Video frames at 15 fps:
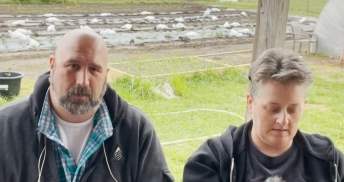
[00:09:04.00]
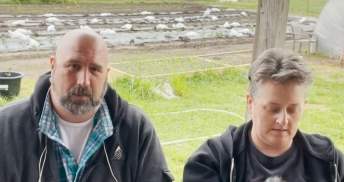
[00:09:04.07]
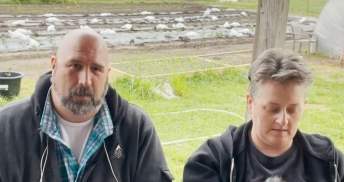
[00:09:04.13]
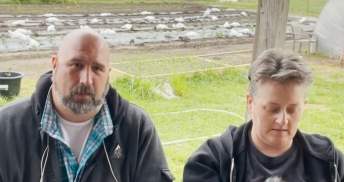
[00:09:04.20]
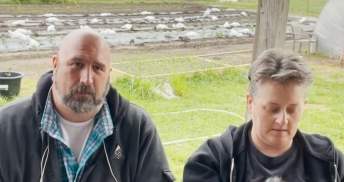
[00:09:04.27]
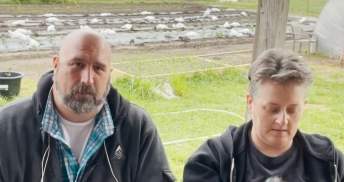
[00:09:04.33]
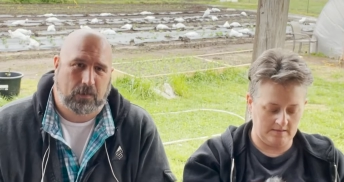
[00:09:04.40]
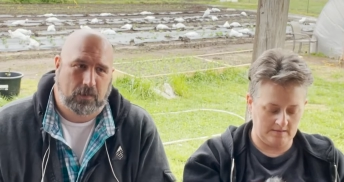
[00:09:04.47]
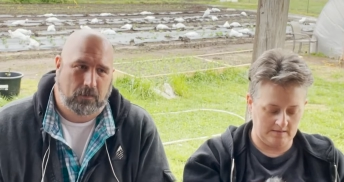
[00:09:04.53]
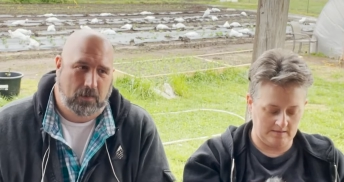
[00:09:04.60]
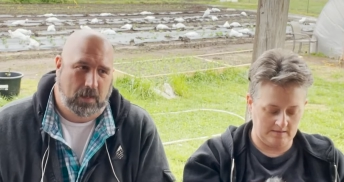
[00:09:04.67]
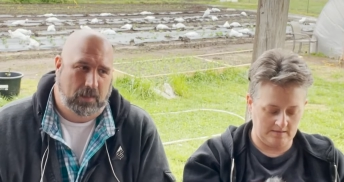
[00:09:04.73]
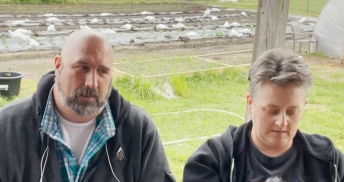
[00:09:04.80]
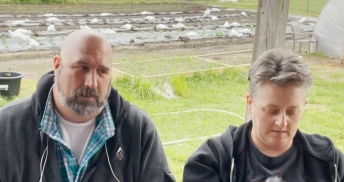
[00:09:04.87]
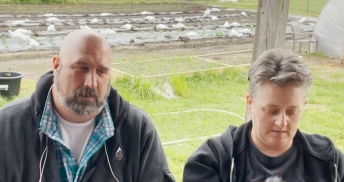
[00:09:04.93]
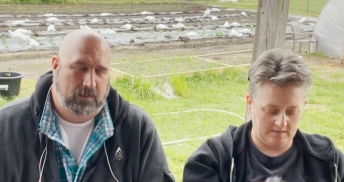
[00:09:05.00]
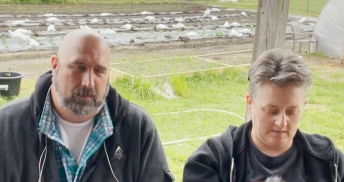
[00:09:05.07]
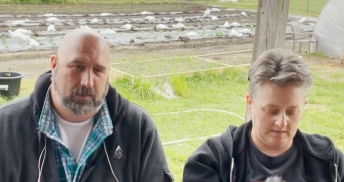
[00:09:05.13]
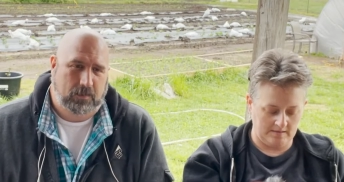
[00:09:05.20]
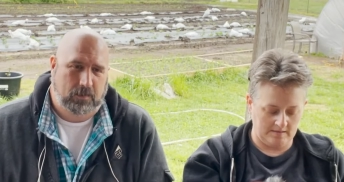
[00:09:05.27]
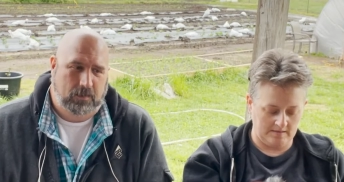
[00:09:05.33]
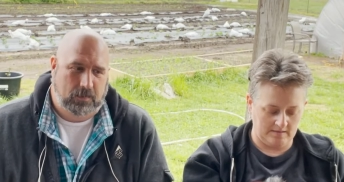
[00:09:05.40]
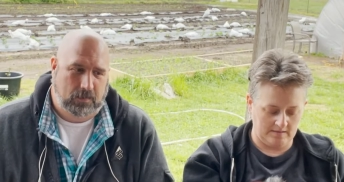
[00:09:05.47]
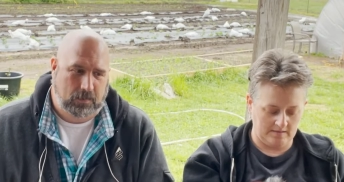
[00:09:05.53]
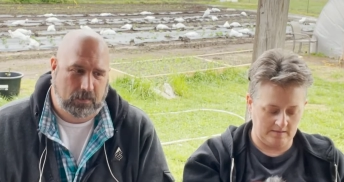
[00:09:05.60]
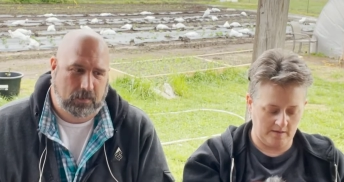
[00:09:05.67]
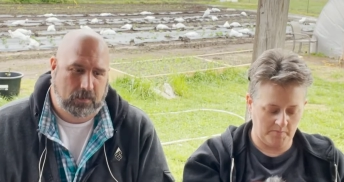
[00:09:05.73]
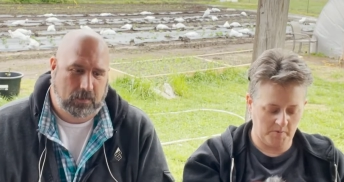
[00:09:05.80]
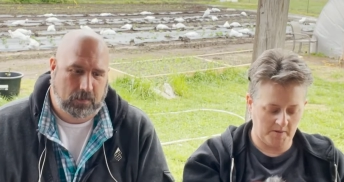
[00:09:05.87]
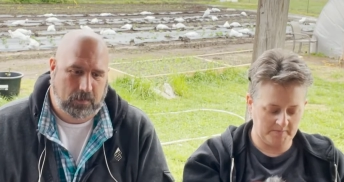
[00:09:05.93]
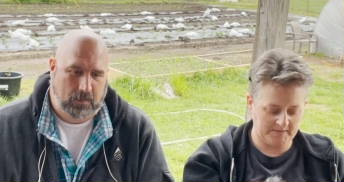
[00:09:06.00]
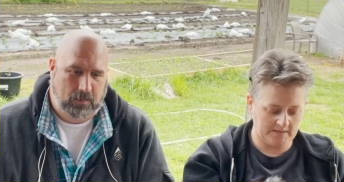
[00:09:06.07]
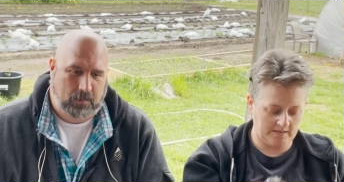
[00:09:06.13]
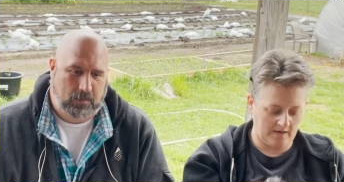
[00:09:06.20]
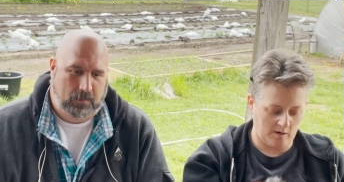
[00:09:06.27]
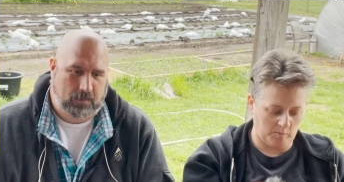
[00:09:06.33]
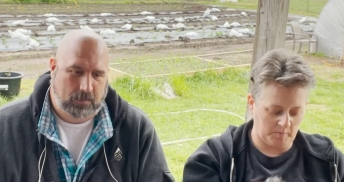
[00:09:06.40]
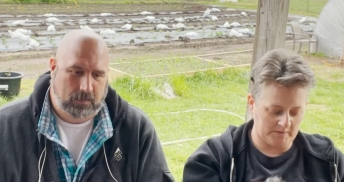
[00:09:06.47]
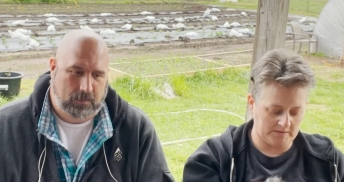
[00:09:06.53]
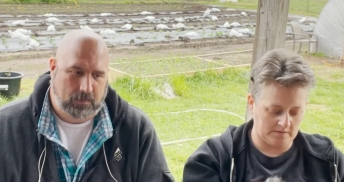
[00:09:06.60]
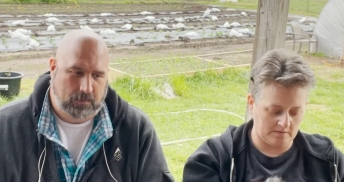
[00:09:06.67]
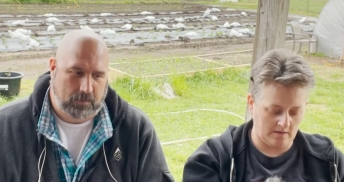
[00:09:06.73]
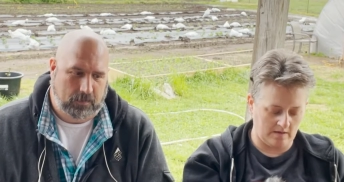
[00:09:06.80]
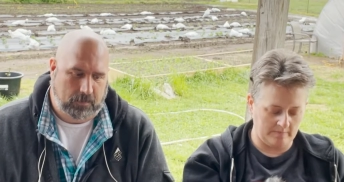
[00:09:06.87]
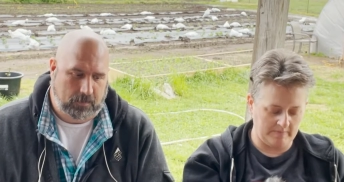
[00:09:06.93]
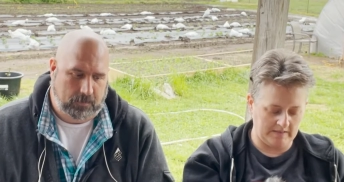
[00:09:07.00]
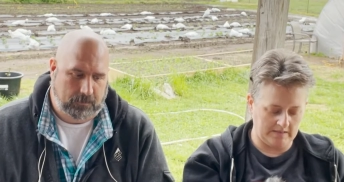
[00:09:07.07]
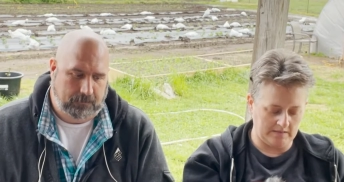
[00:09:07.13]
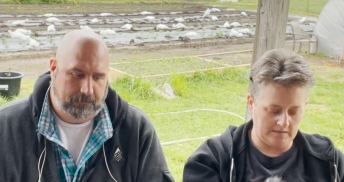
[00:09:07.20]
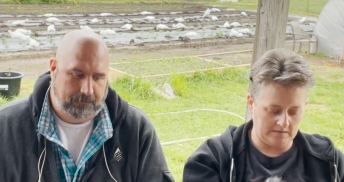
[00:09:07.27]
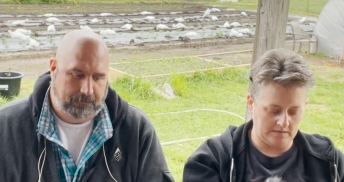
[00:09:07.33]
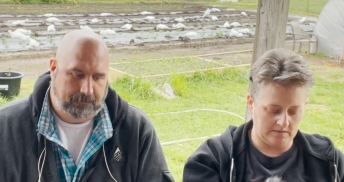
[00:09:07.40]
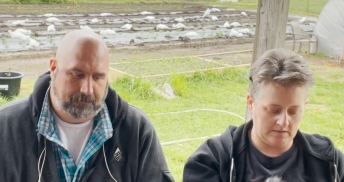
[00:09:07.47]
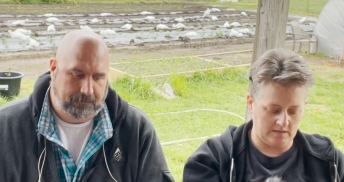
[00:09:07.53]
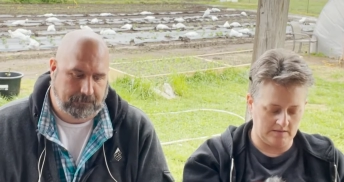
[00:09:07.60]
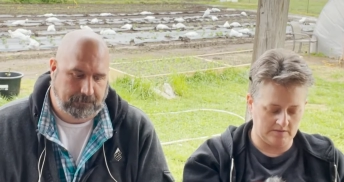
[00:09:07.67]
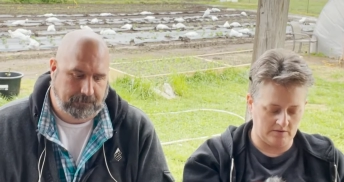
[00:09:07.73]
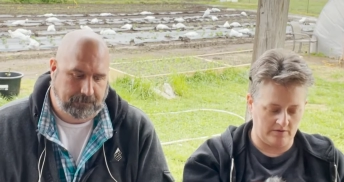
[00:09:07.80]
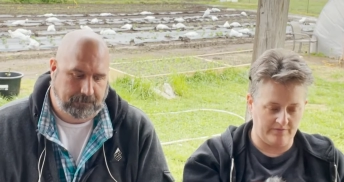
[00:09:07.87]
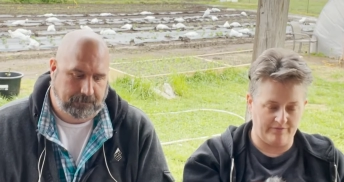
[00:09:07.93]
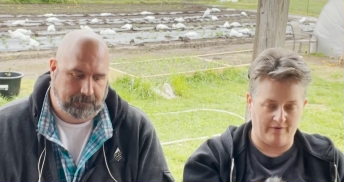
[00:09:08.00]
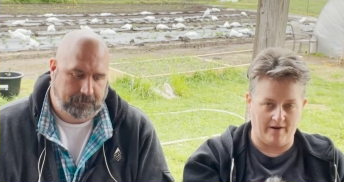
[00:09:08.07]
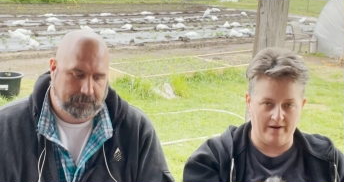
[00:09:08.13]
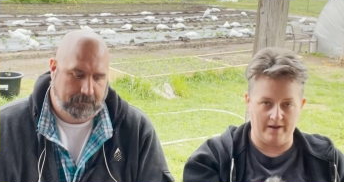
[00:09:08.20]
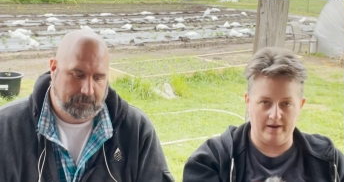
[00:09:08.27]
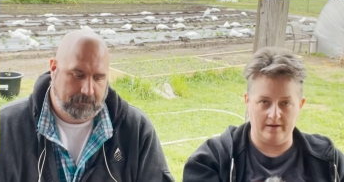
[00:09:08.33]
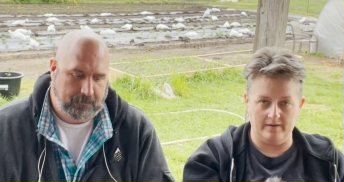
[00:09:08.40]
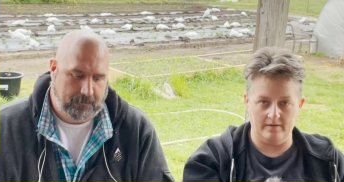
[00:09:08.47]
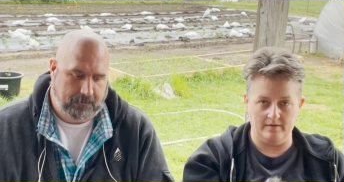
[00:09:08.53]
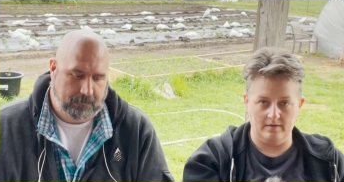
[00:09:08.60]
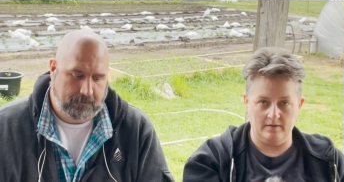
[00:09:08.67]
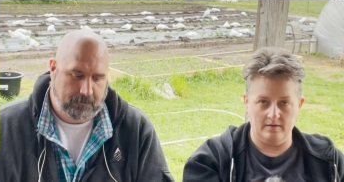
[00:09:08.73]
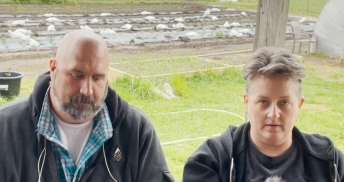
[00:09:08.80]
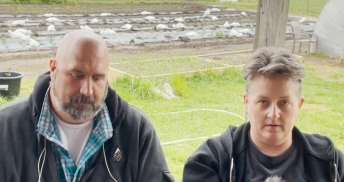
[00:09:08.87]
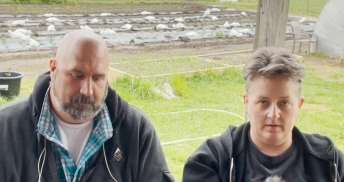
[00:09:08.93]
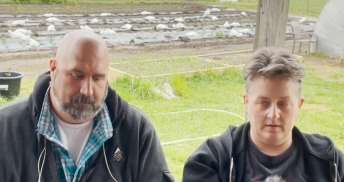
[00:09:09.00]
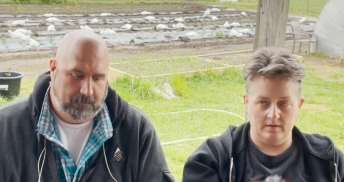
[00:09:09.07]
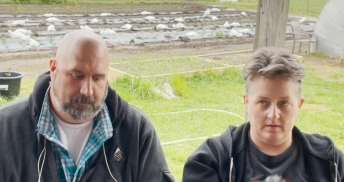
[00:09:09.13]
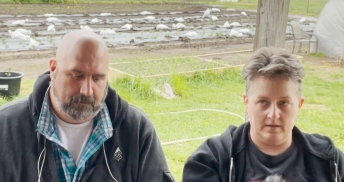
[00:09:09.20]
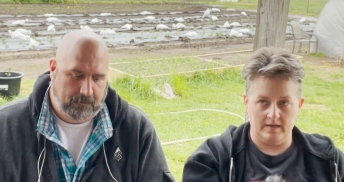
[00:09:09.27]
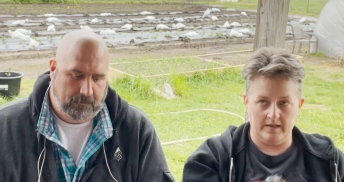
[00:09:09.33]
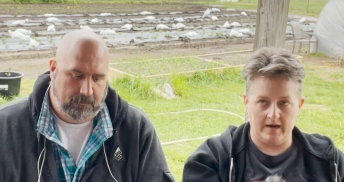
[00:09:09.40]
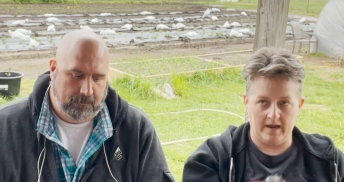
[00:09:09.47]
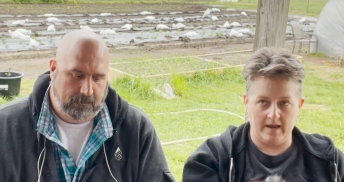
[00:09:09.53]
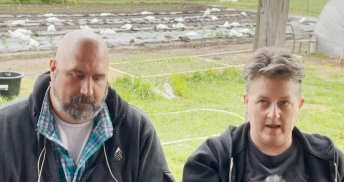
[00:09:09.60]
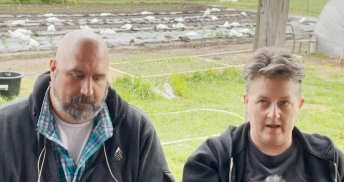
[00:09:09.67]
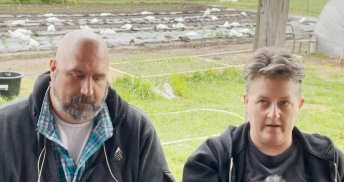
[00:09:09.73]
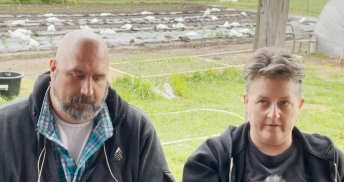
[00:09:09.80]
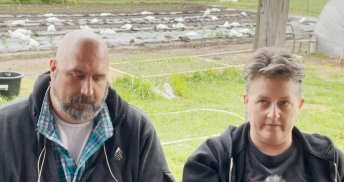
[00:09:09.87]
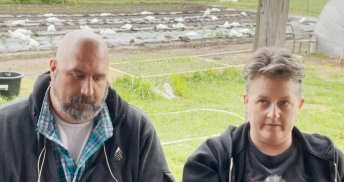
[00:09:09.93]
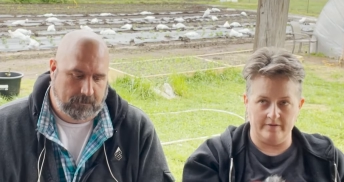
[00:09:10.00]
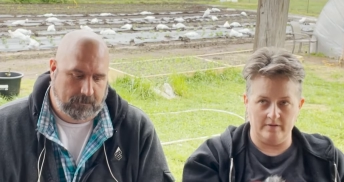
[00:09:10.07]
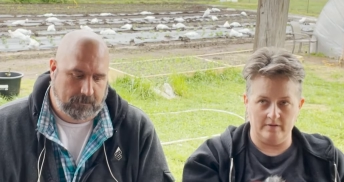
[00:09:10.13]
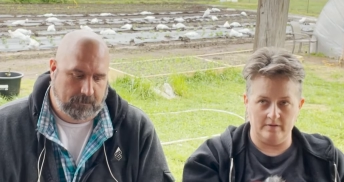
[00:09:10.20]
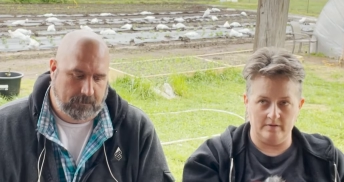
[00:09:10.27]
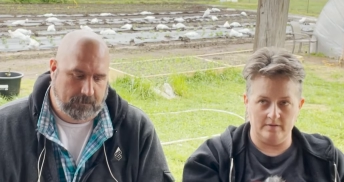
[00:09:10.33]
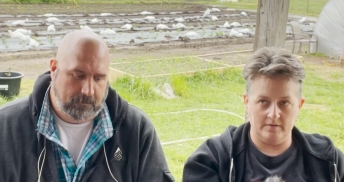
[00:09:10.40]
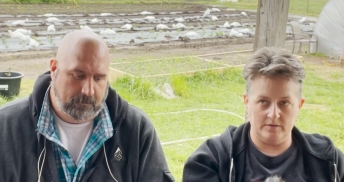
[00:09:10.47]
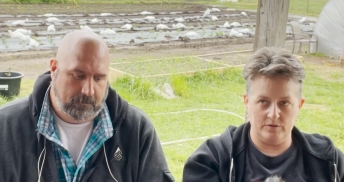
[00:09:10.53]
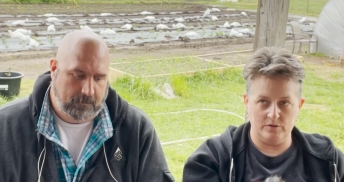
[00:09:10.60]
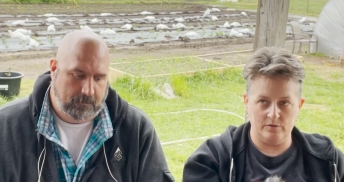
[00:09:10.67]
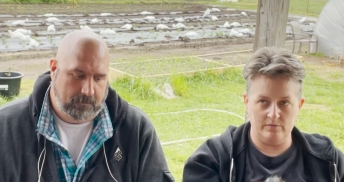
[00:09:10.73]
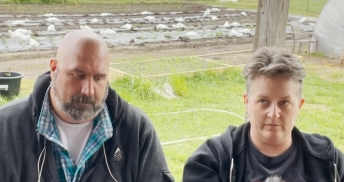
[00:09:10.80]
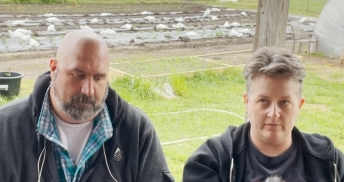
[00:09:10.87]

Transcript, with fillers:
Speaker 1: stuff for directions. And...
Speaker 2: Yeah, mom's gonna help us a lot because it's on a Friday, and I have two